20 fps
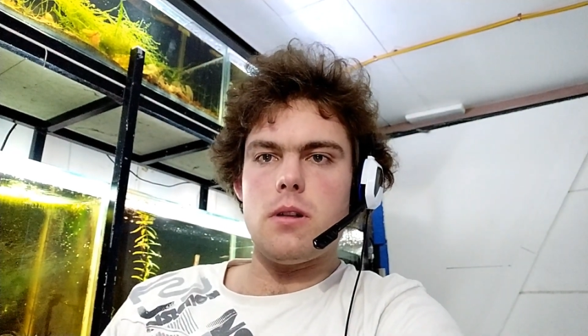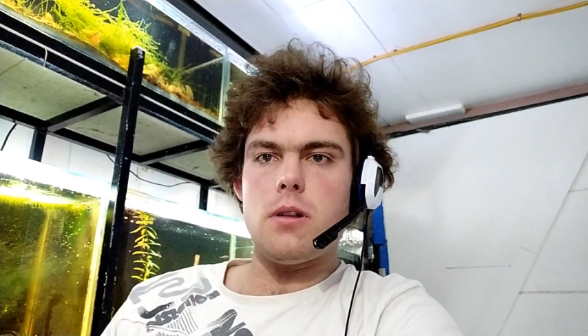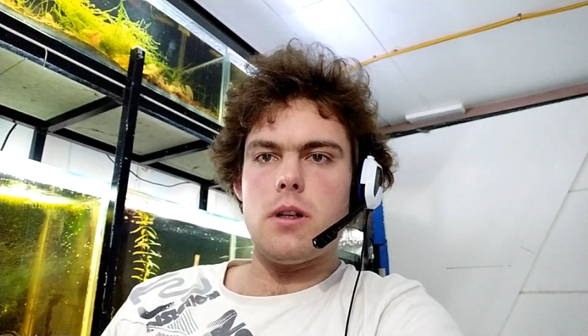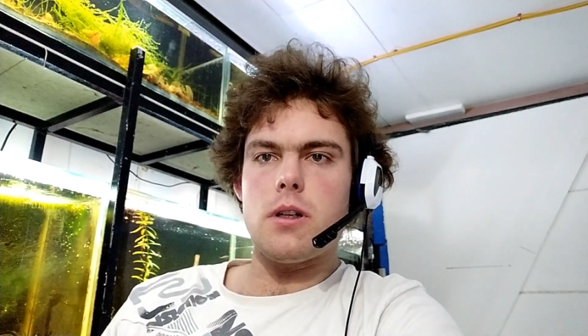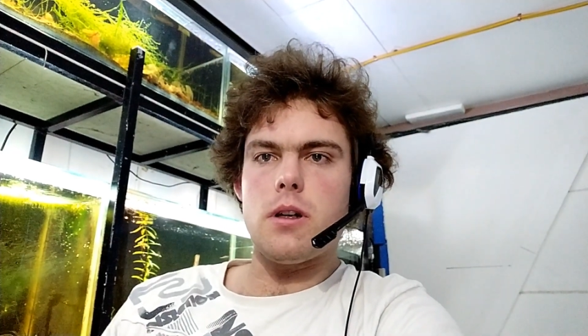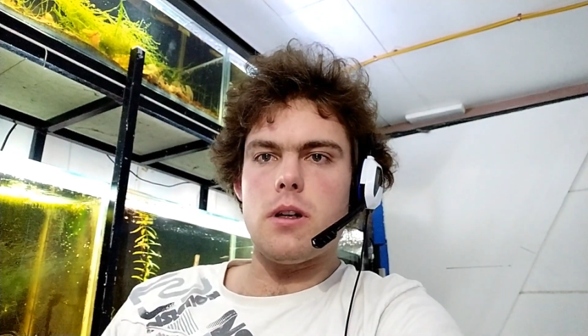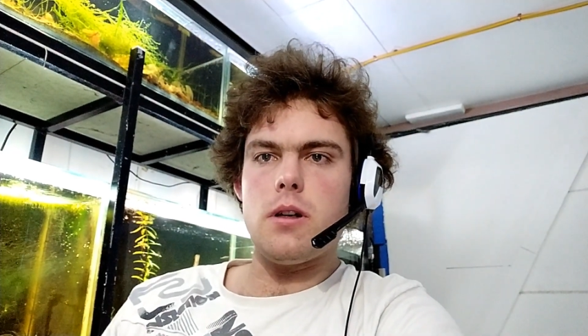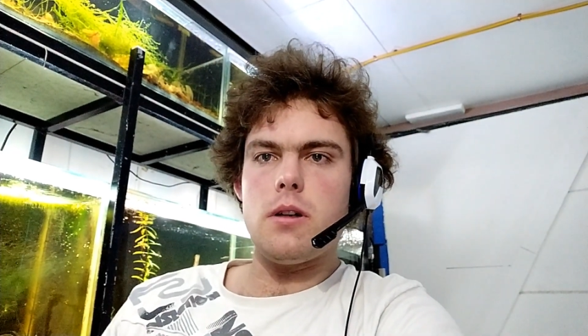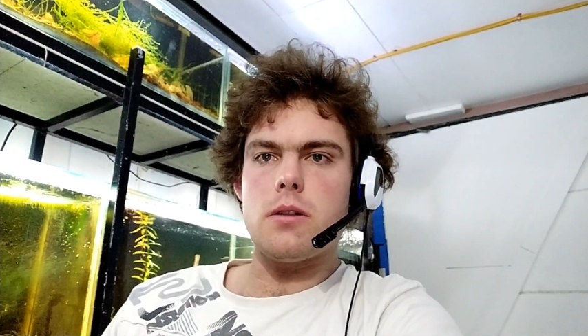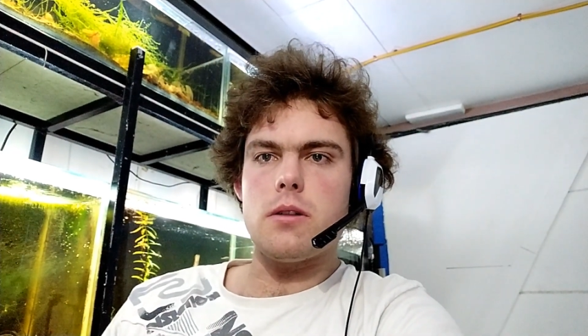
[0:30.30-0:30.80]

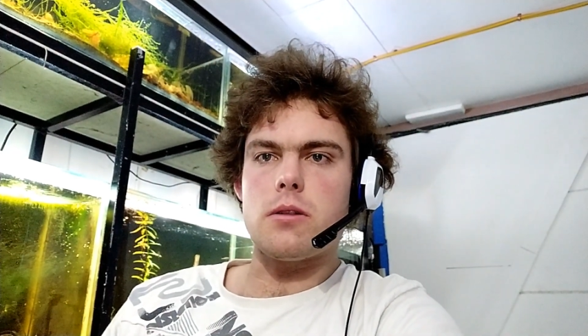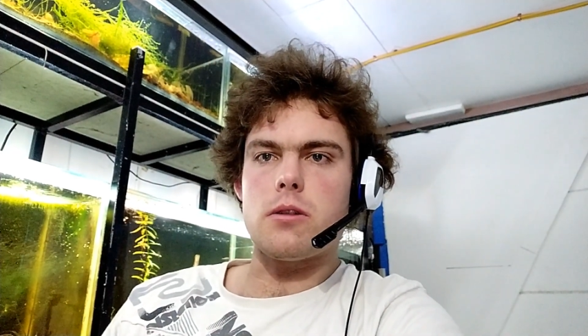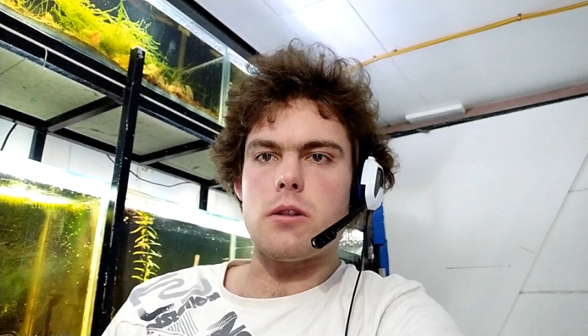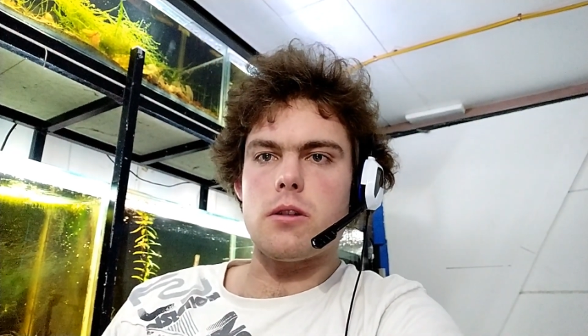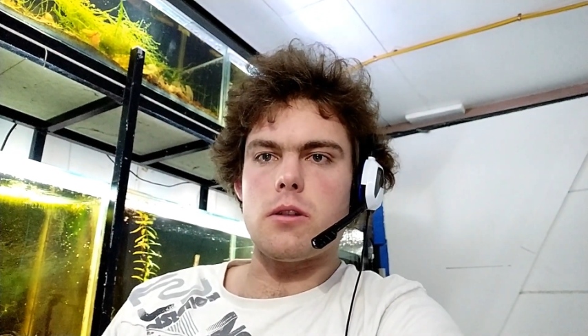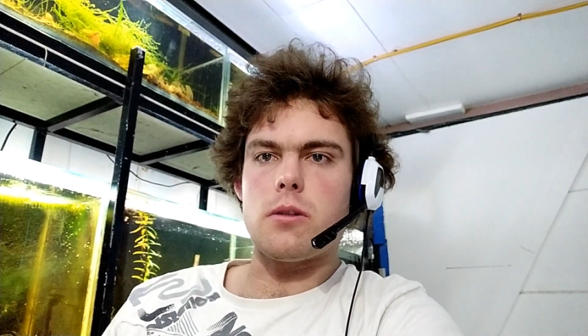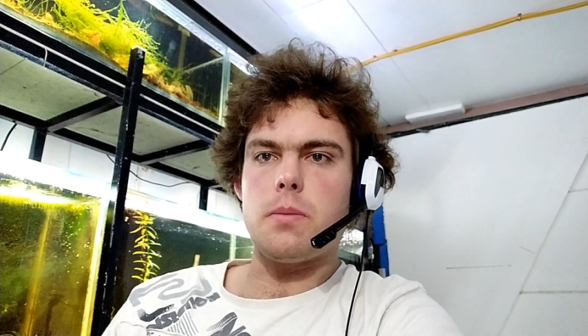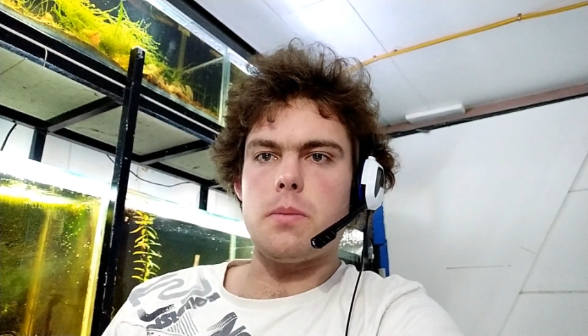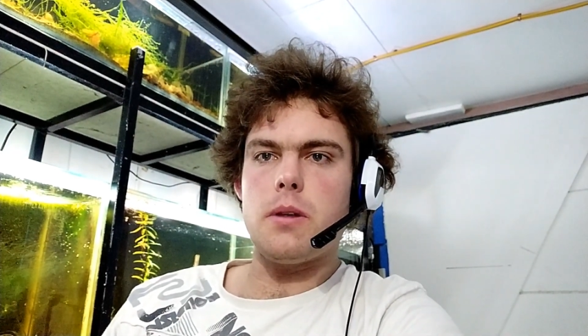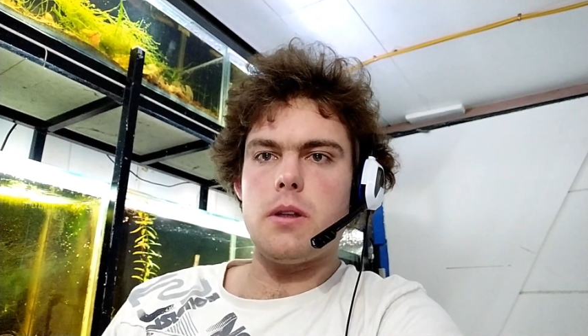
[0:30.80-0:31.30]
Righto, so
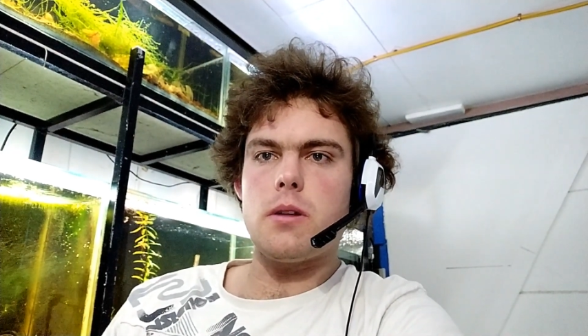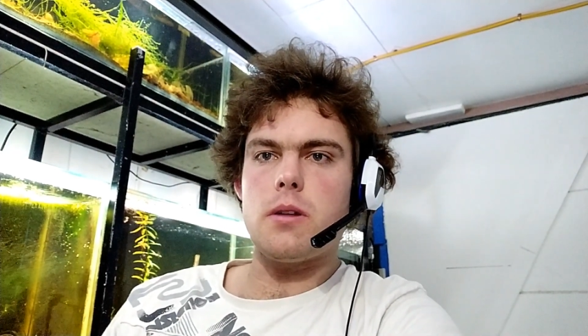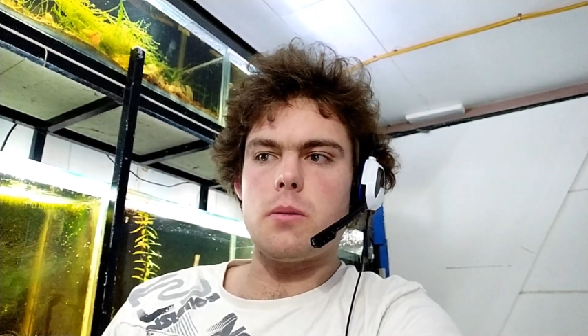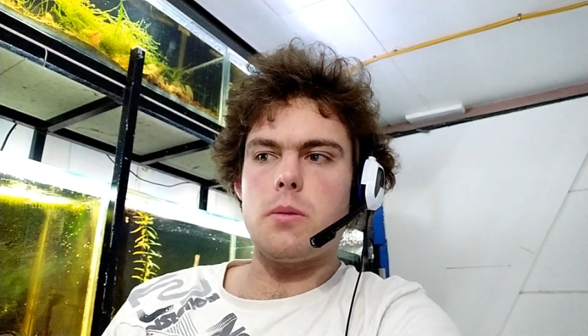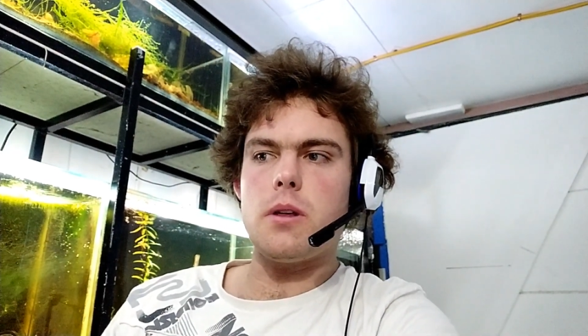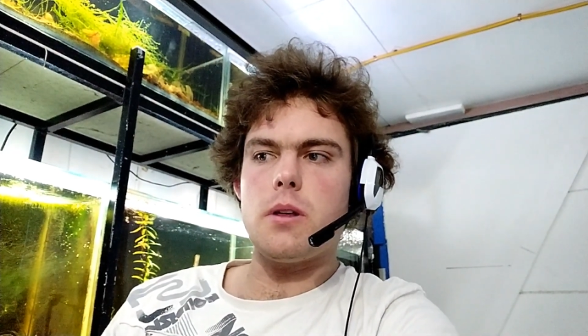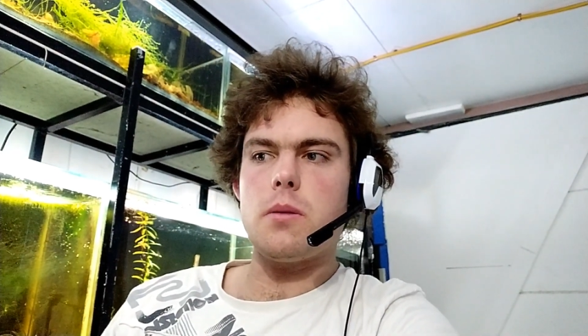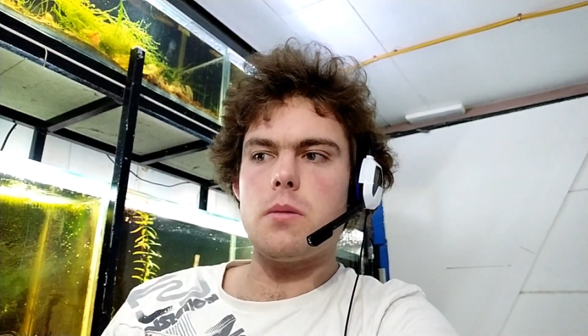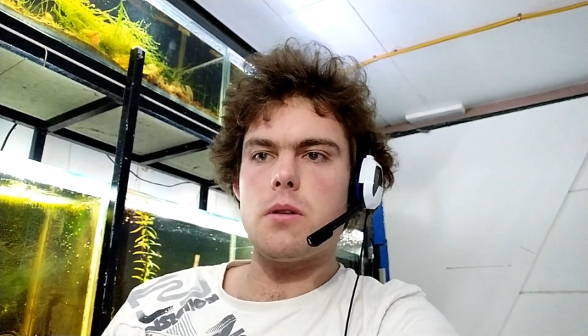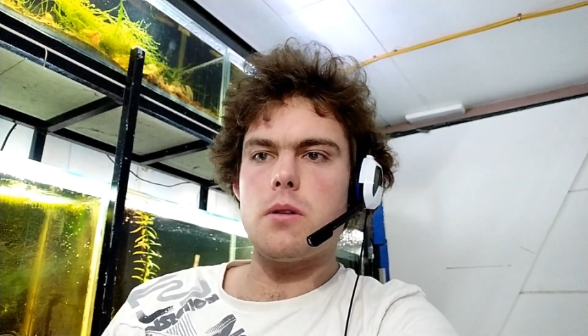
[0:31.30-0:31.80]
it's been a
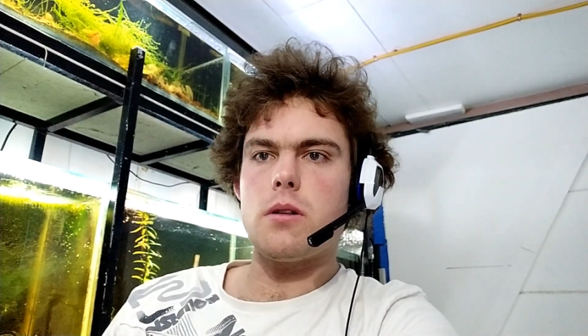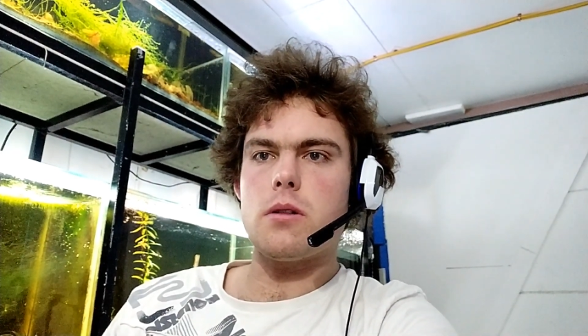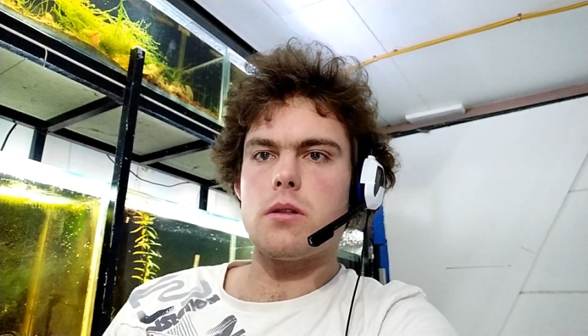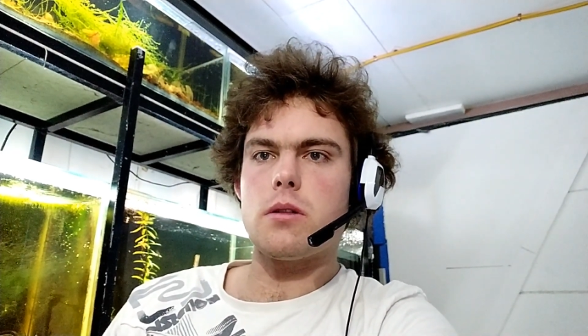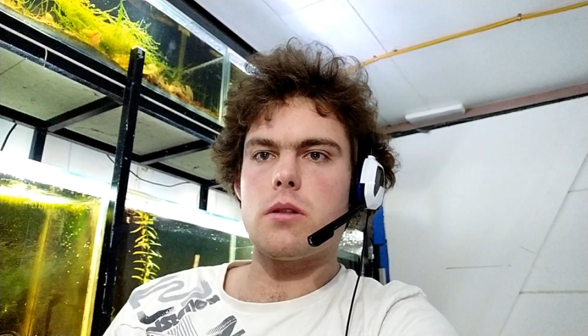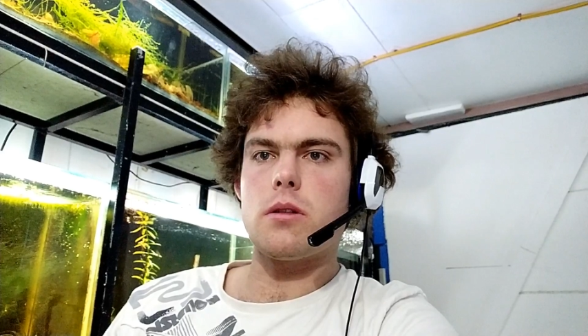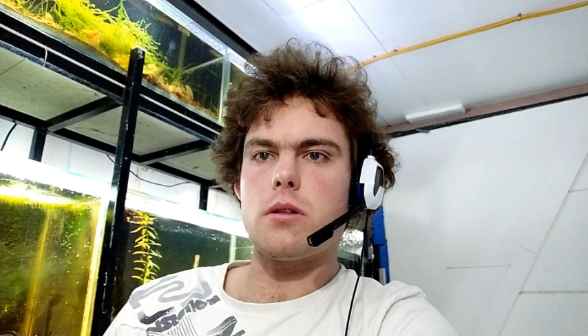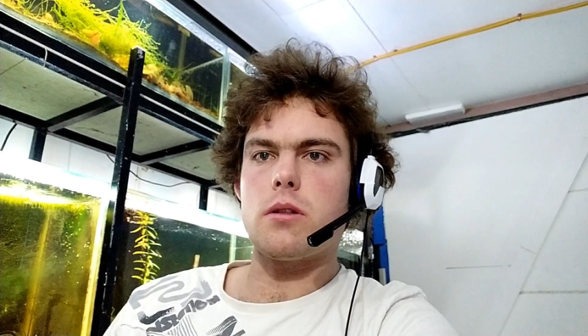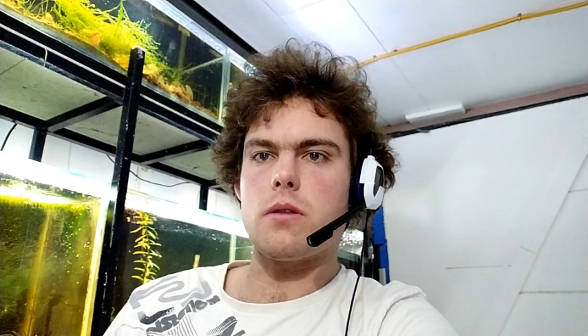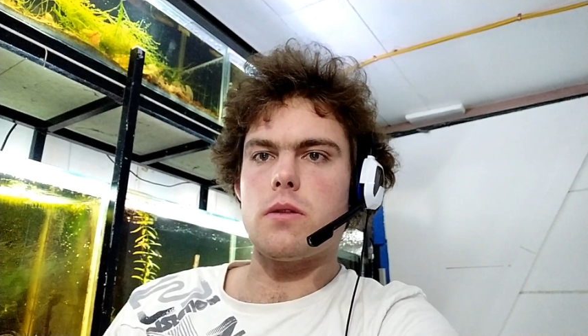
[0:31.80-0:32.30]
wee while
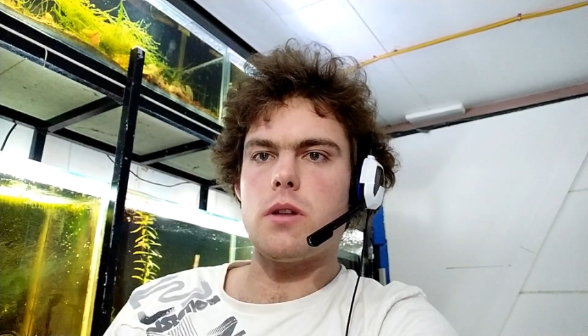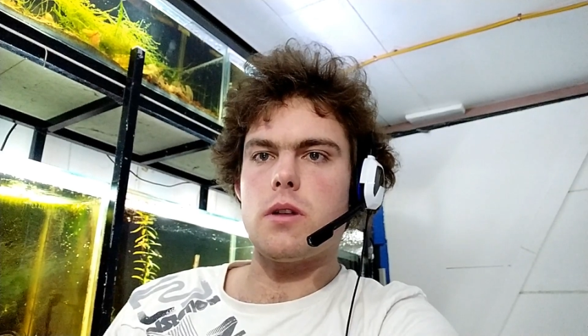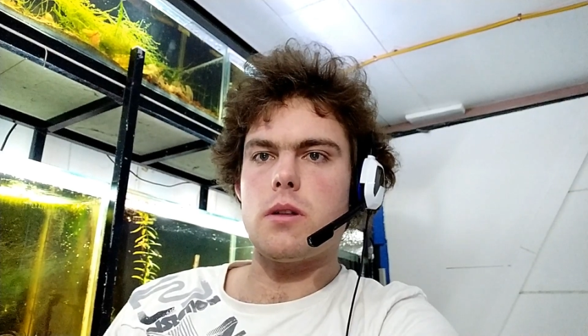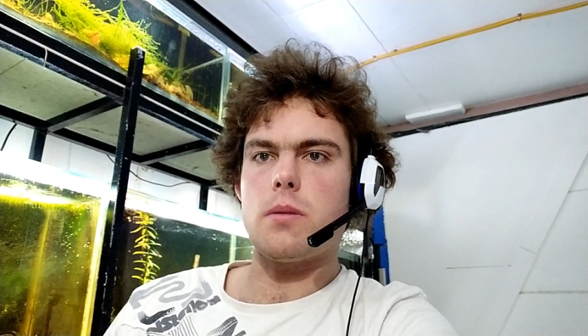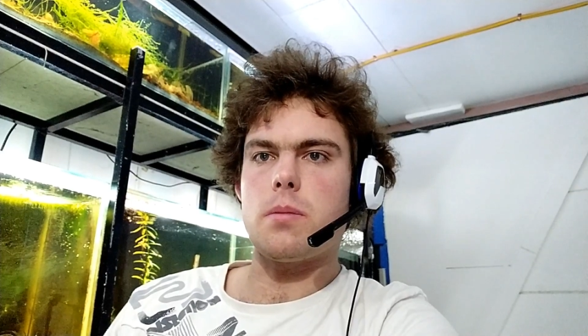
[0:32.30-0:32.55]
since I've done